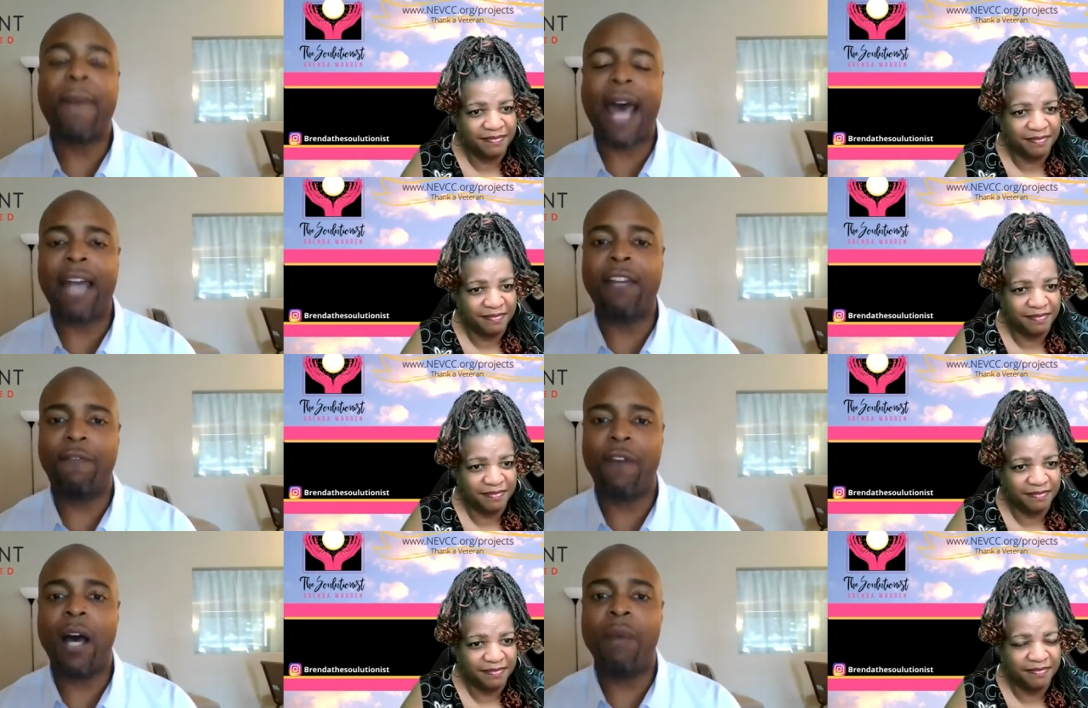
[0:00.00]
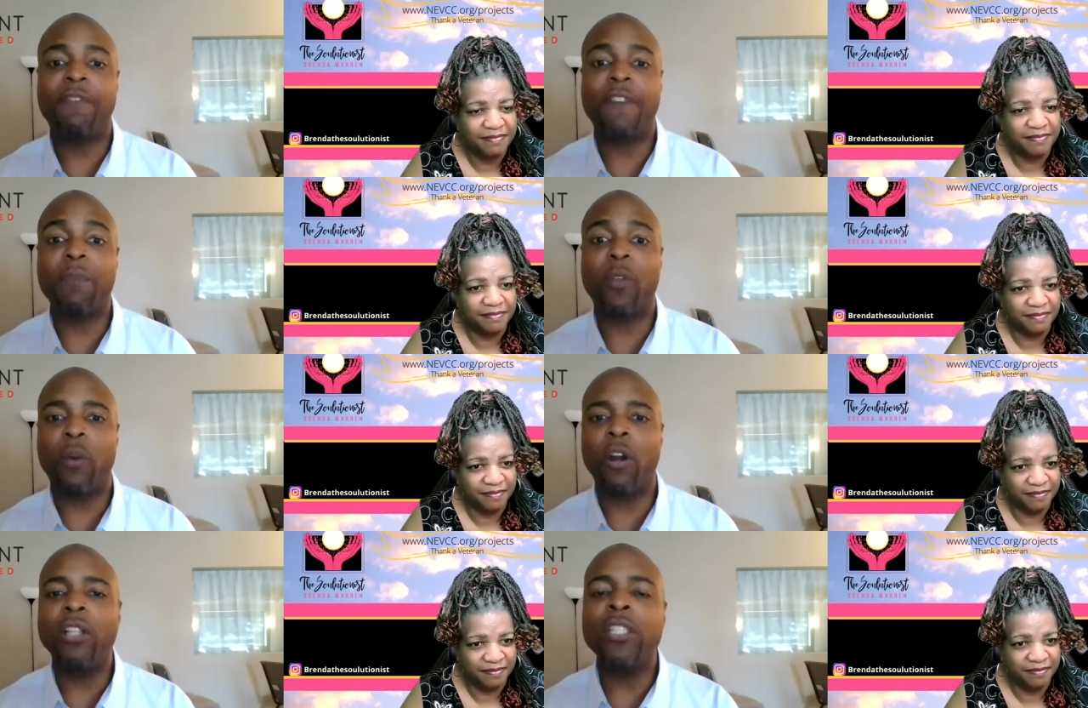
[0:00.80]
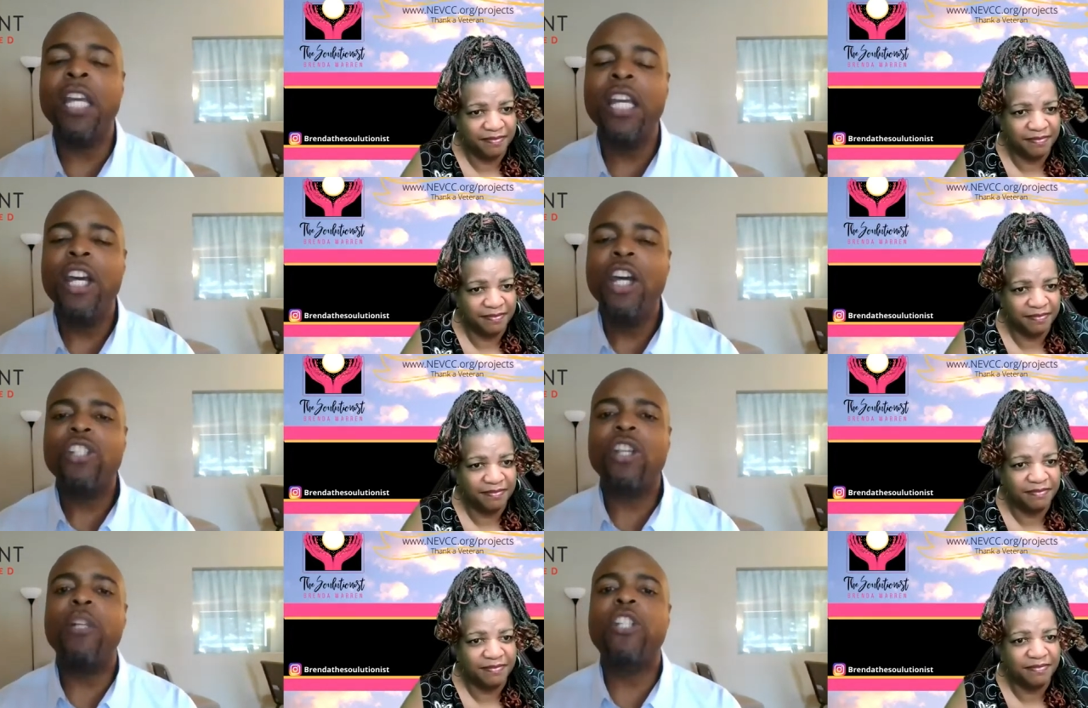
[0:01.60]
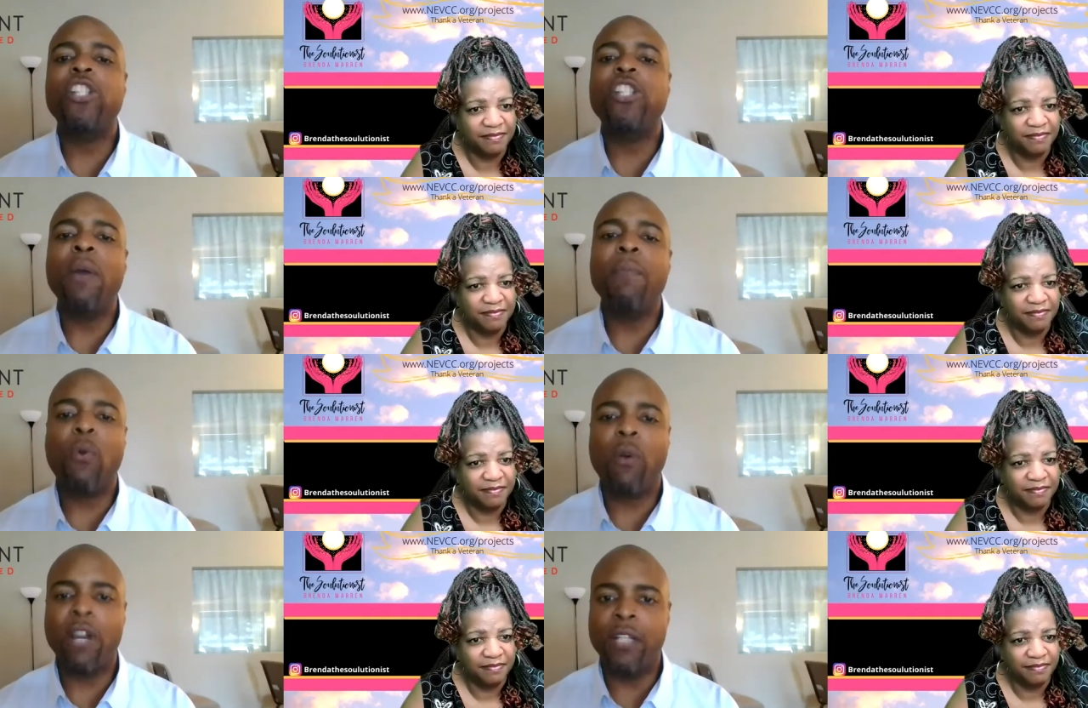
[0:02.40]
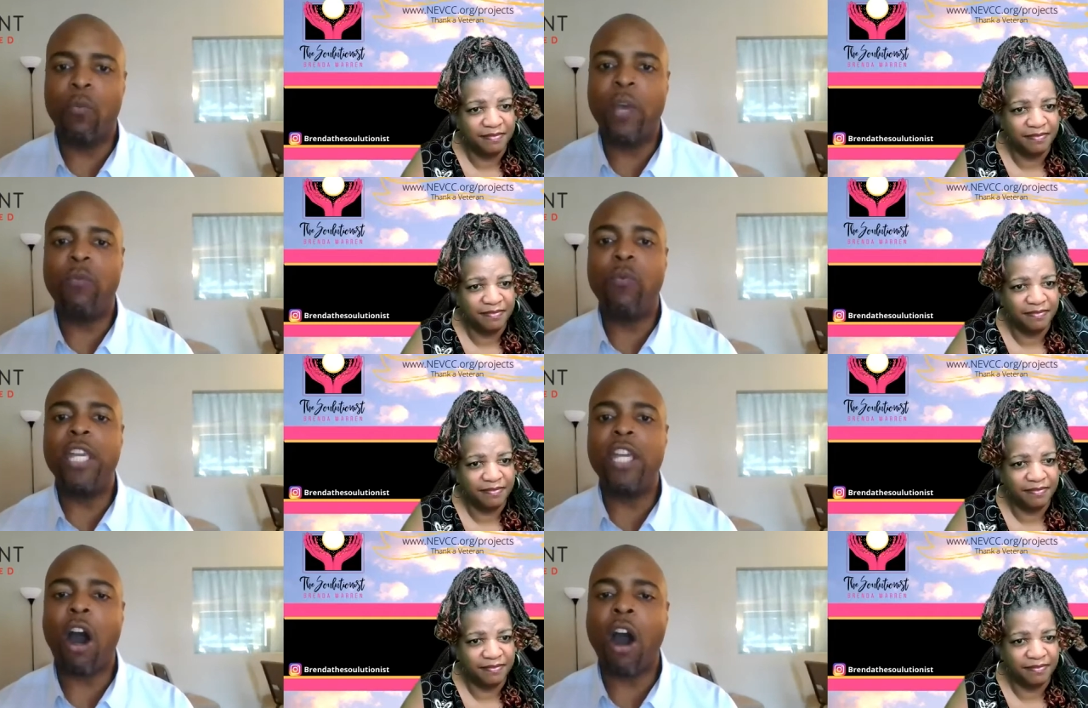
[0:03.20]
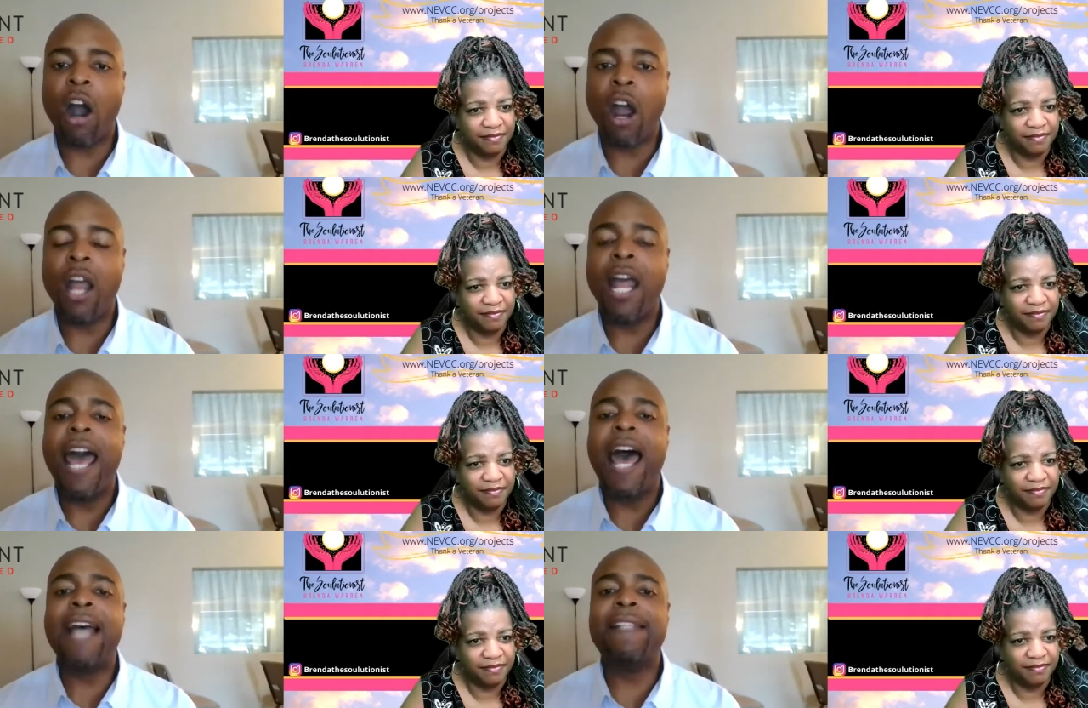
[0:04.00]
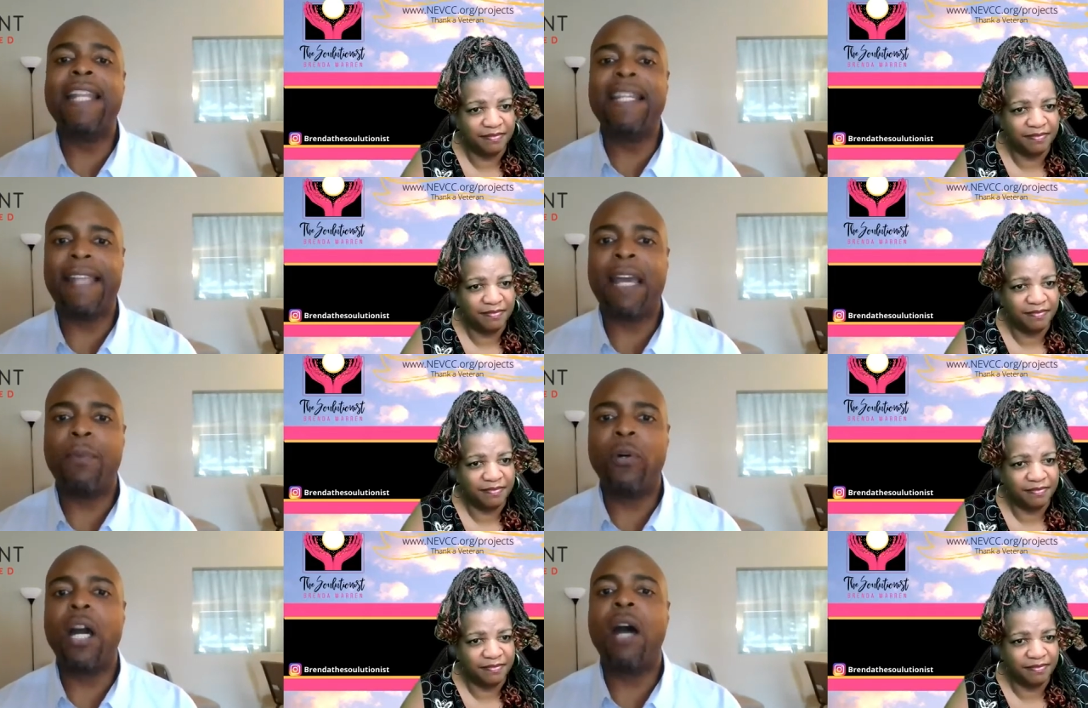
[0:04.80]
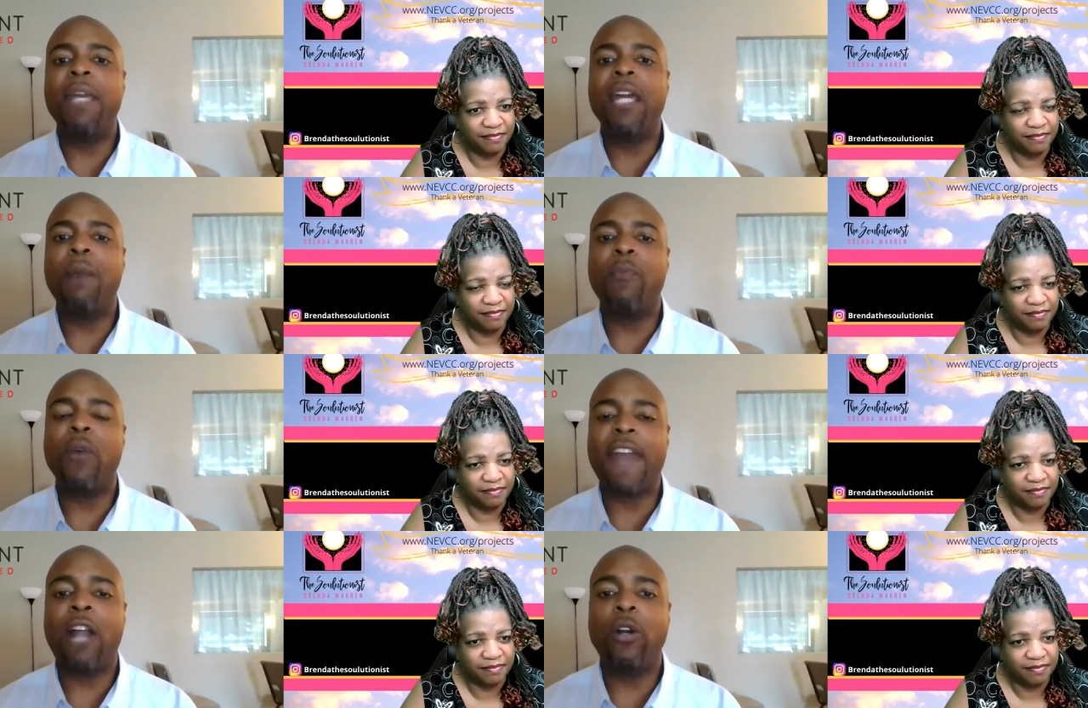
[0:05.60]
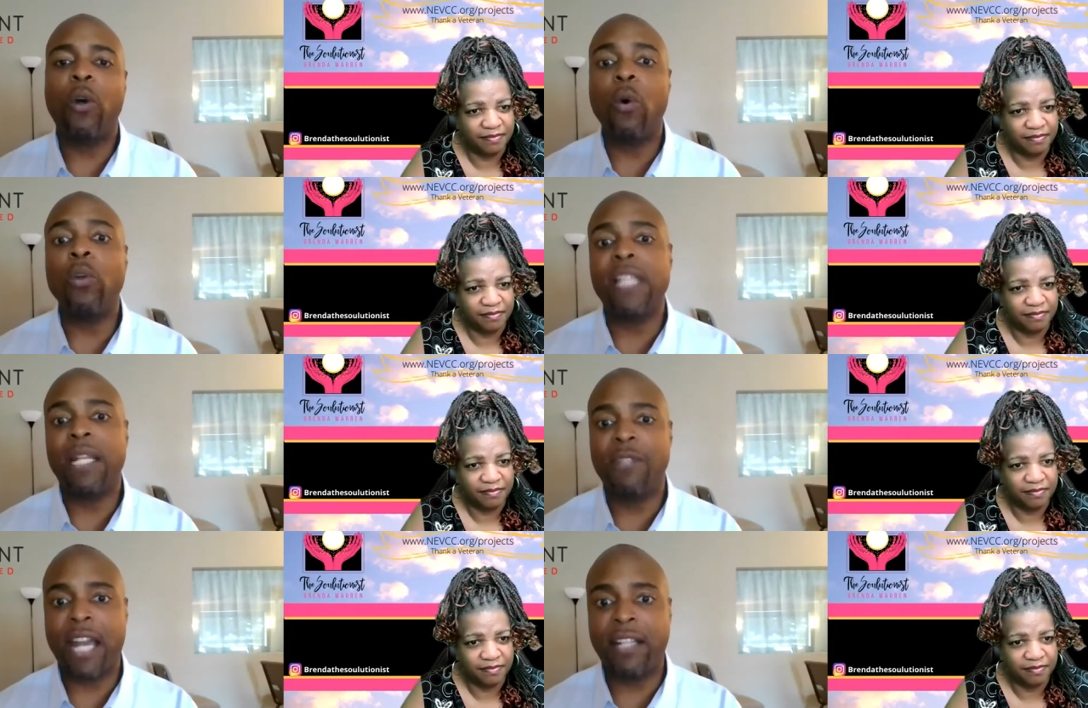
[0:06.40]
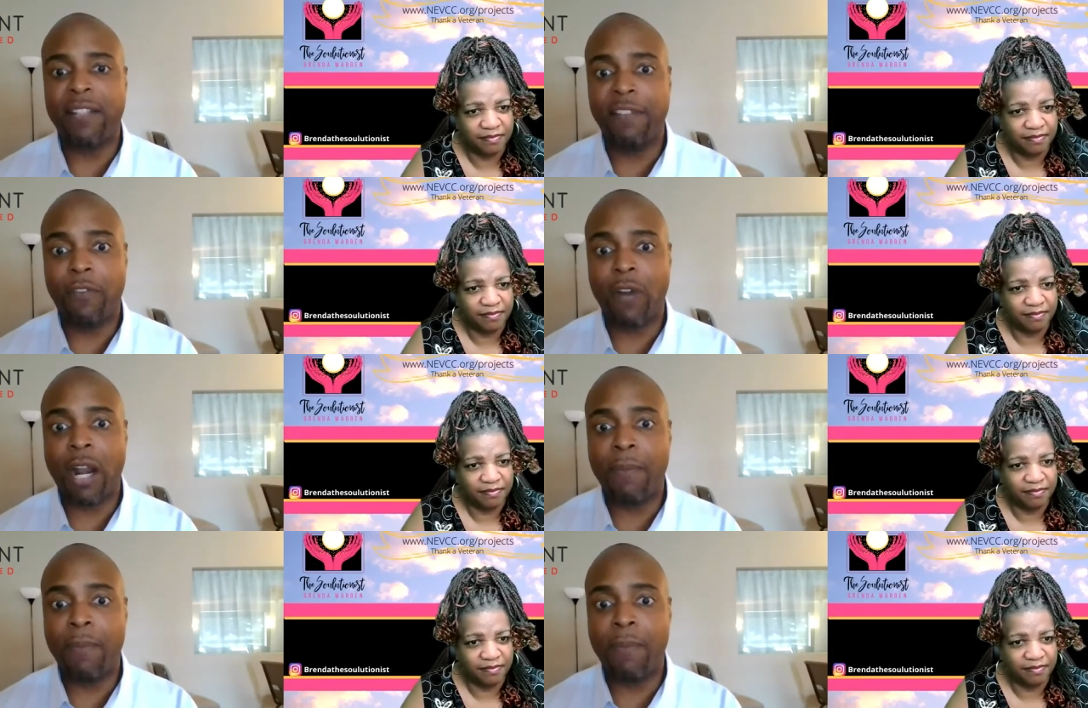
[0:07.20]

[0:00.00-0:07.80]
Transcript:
Speaker 1: back um, from the world. So it's so important when we are, as an example, coming up with our goals and objectives for our